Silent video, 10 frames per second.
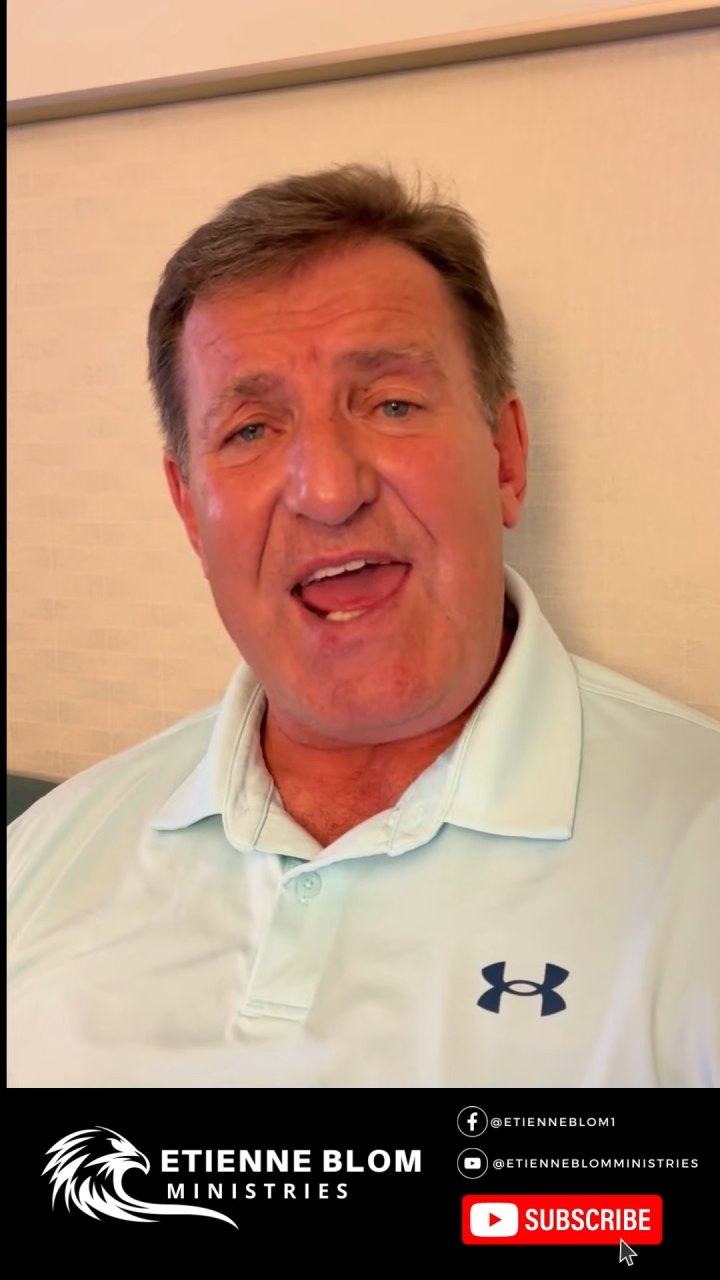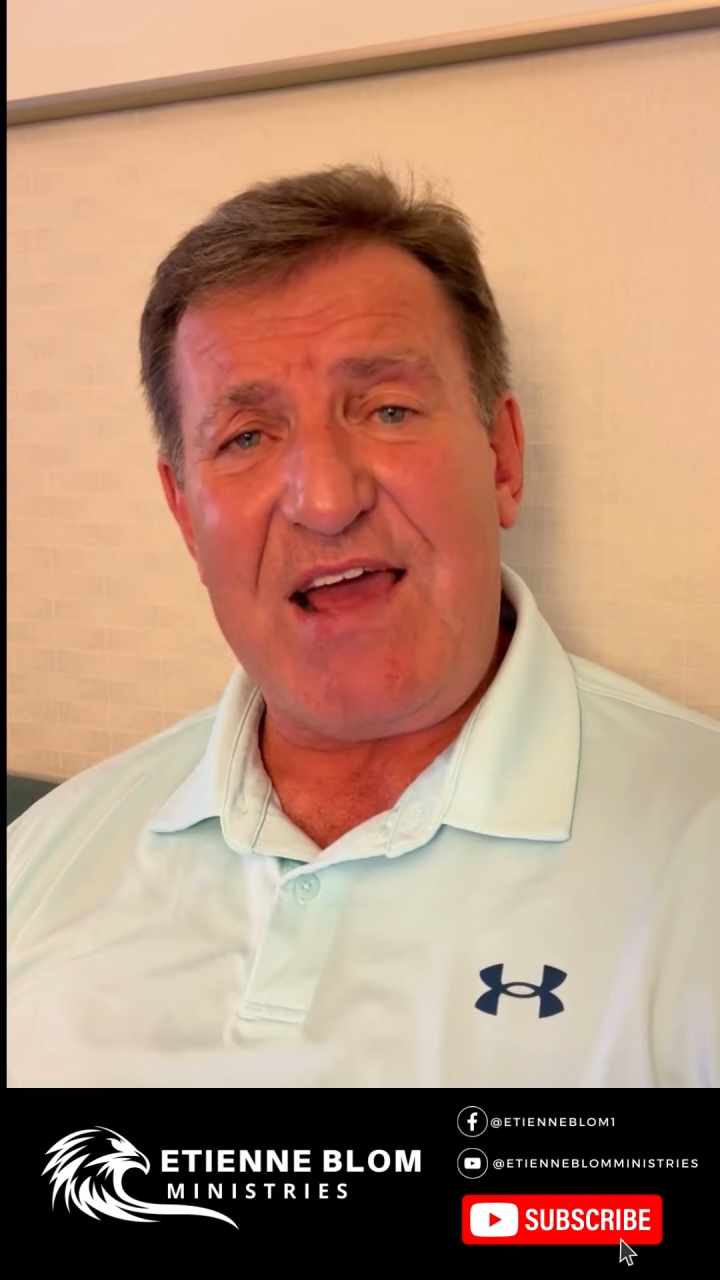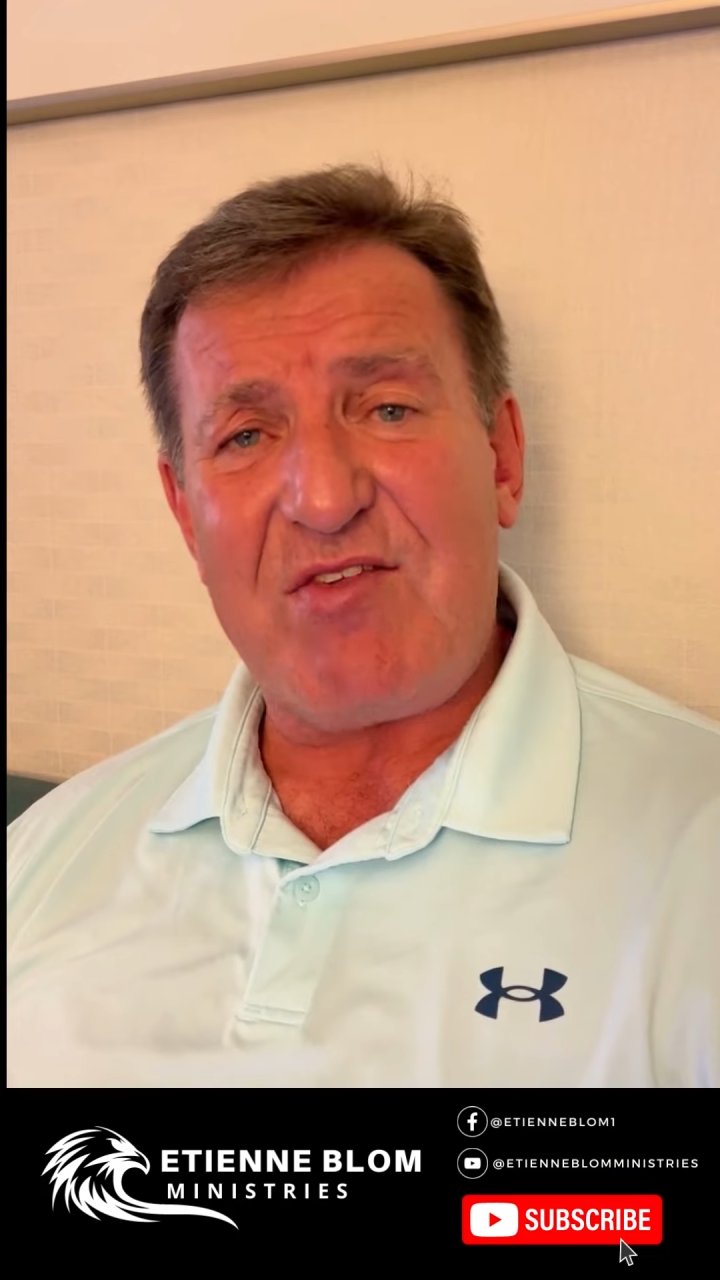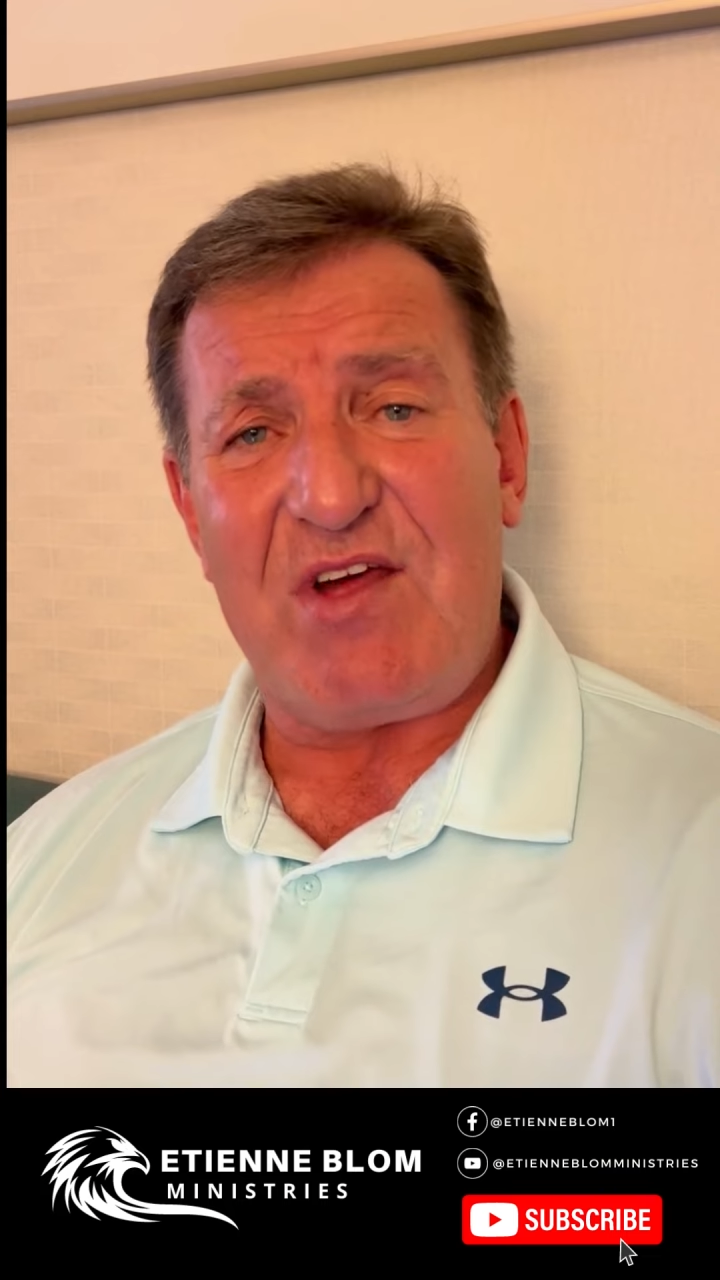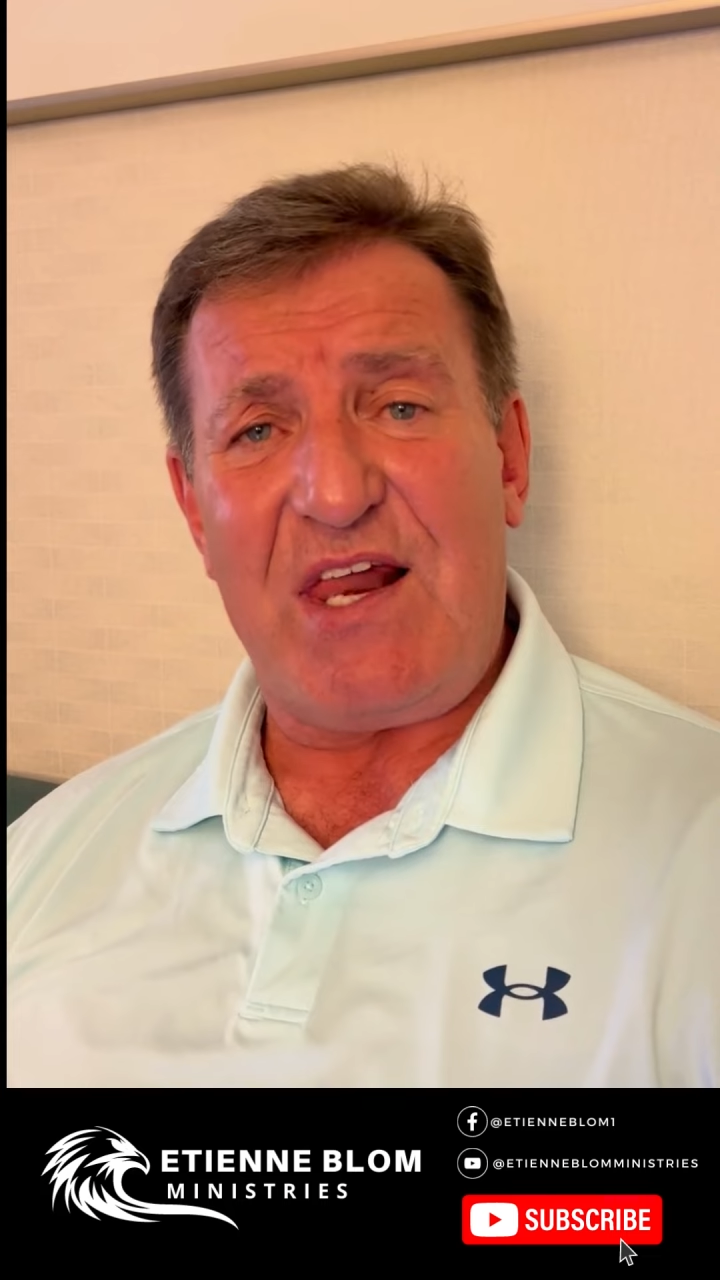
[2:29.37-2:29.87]

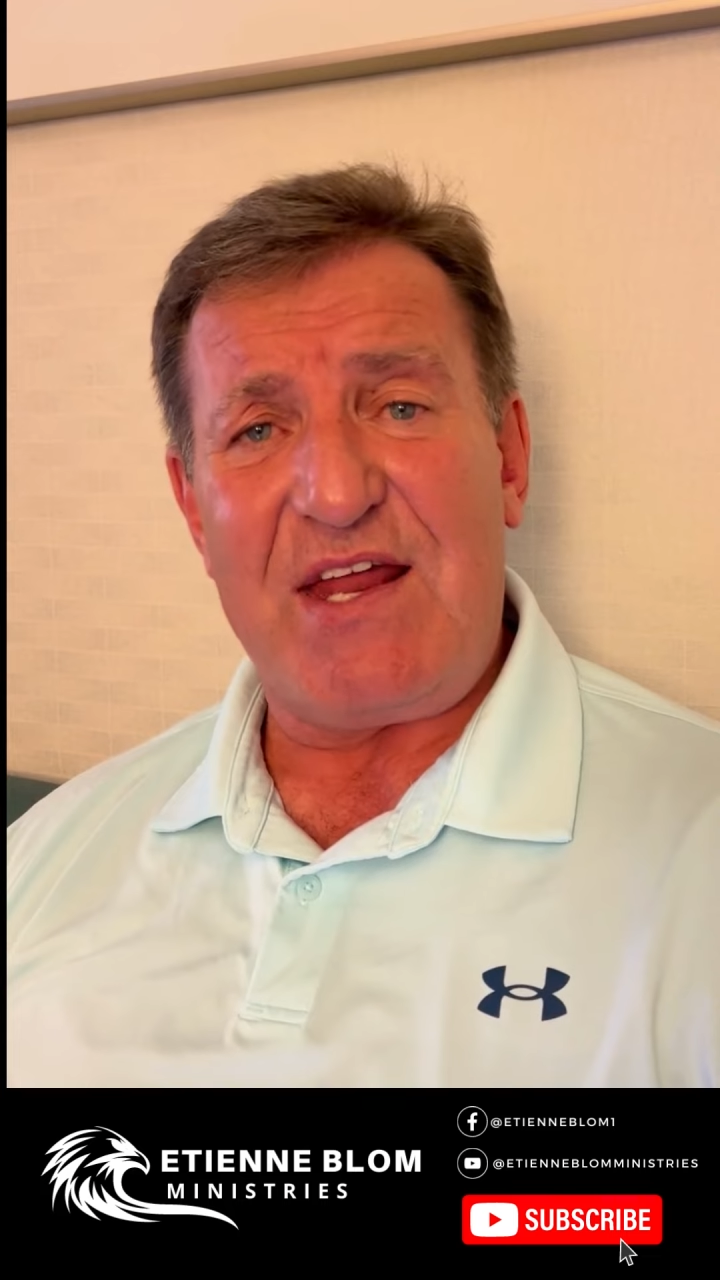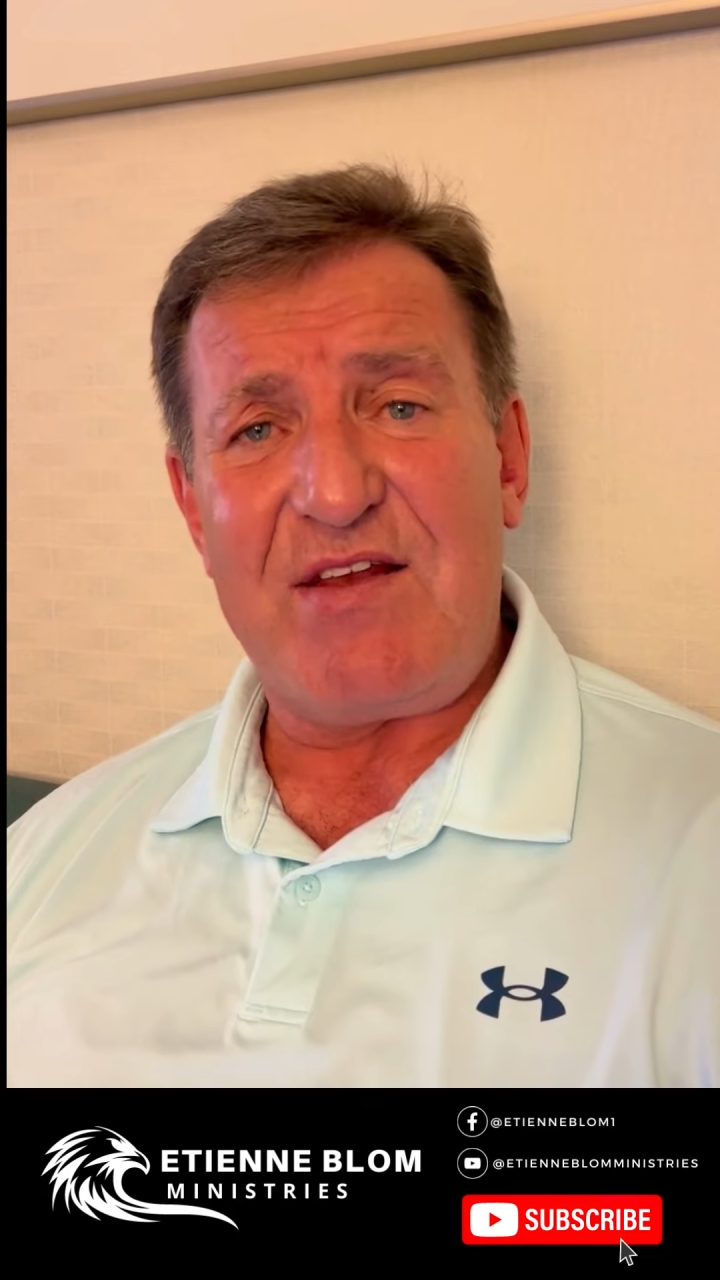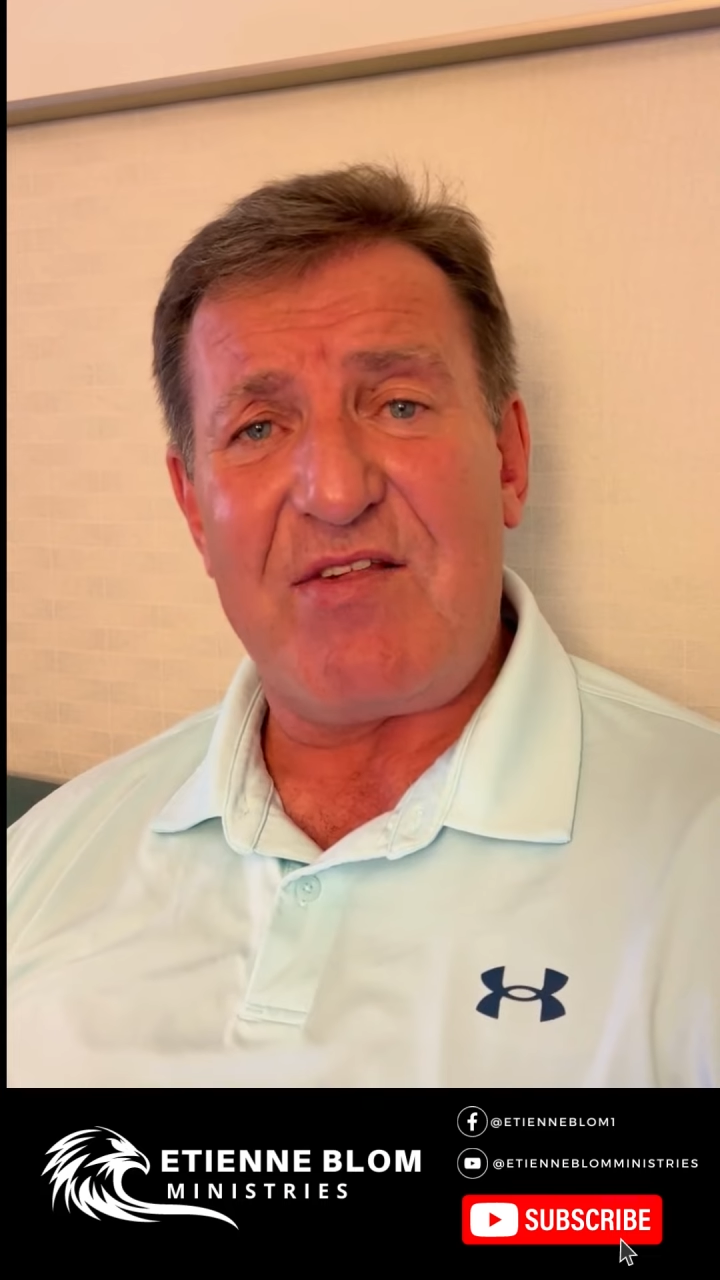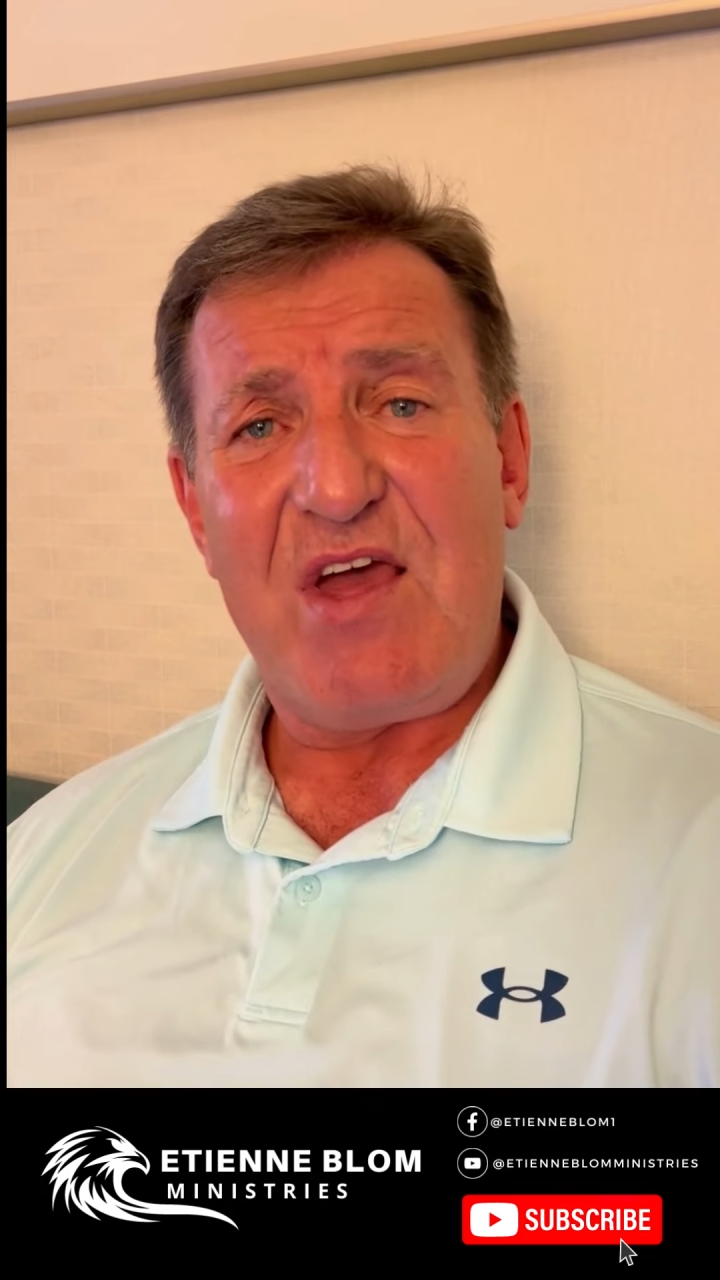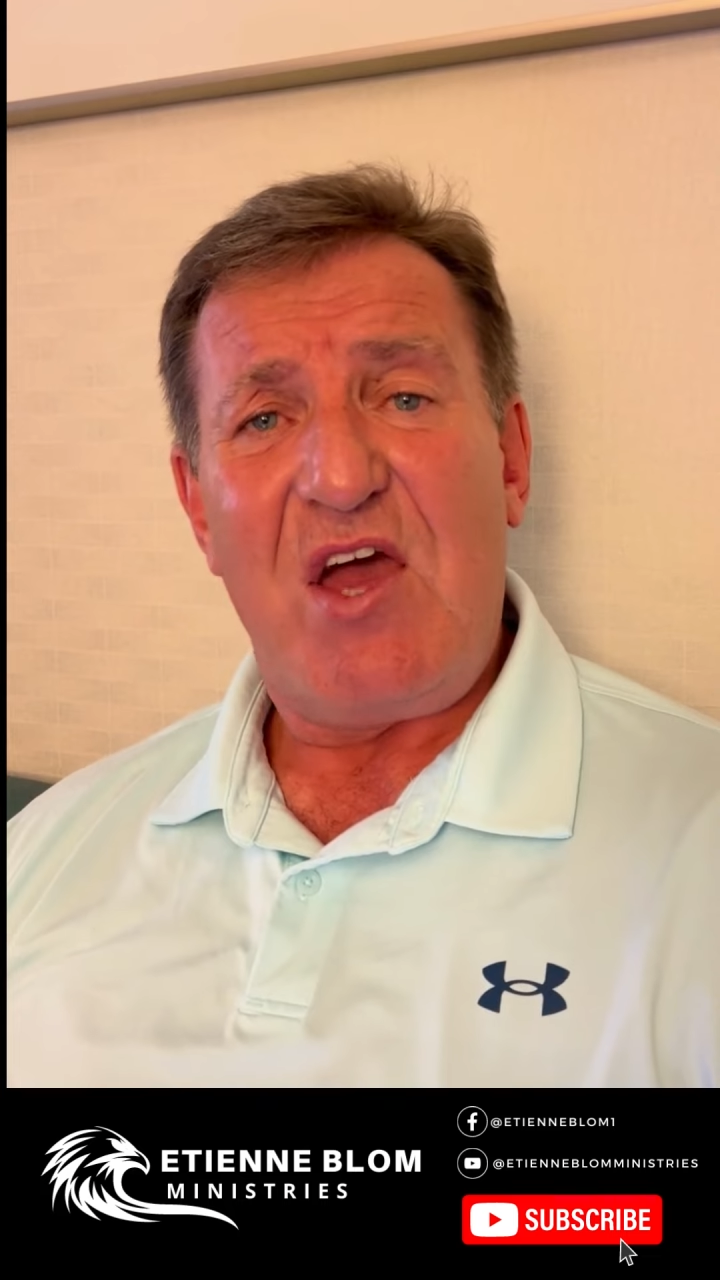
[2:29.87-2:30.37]

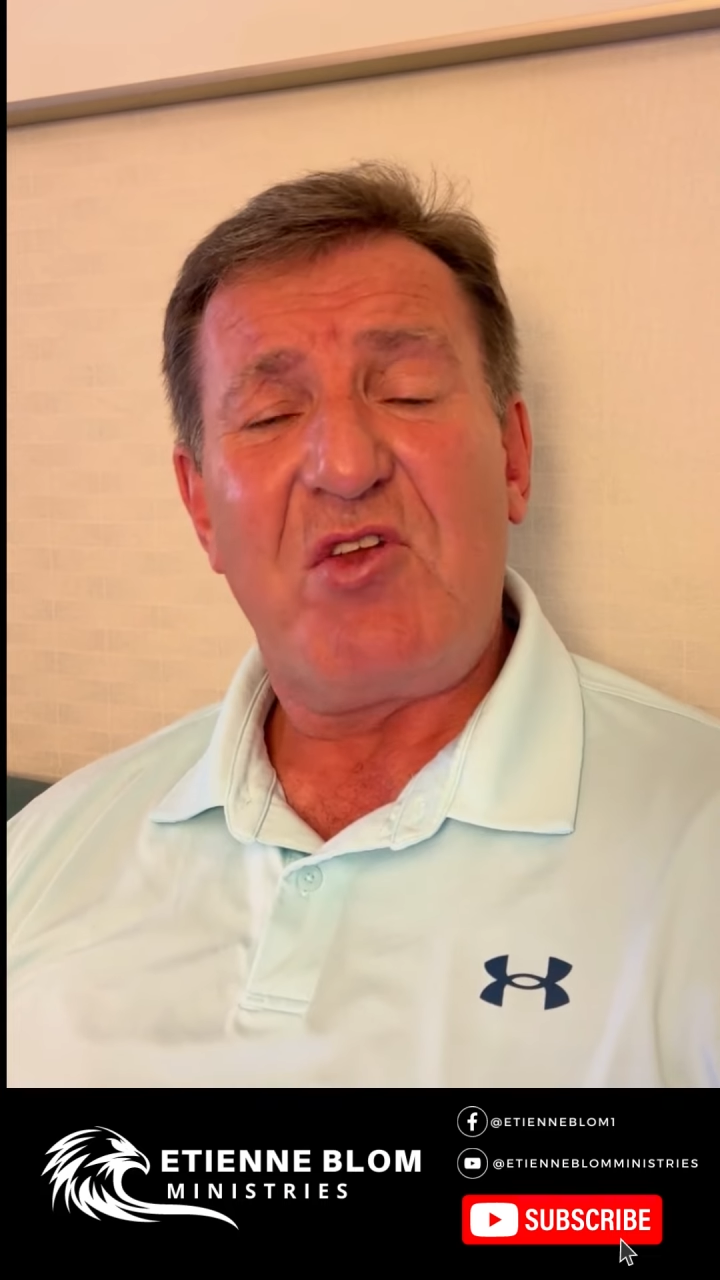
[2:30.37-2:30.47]
excellence